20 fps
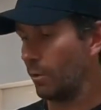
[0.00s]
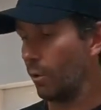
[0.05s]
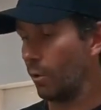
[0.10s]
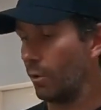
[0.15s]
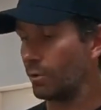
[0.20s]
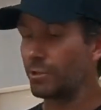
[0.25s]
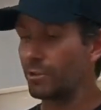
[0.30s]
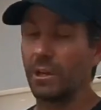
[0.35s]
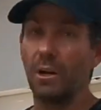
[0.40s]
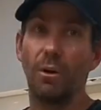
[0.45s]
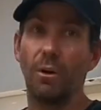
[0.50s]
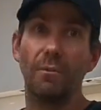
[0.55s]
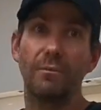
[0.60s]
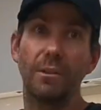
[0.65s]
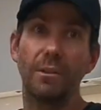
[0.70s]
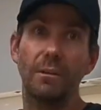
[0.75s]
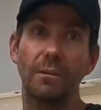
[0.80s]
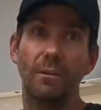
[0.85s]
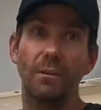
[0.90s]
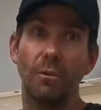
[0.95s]
or turn it
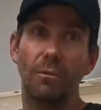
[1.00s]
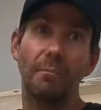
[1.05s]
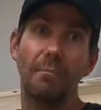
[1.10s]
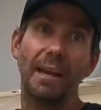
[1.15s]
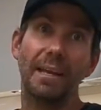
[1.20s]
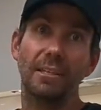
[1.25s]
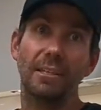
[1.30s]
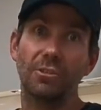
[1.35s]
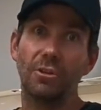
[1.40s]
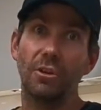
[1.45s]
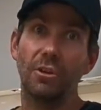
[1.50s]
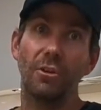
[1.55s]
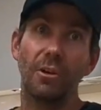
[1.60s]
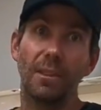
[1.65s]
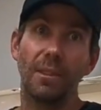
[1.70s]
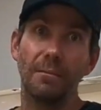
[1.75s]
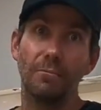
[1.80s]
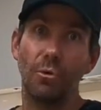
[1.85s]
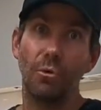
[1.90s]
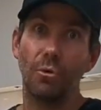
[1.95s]
off or make it turn on in the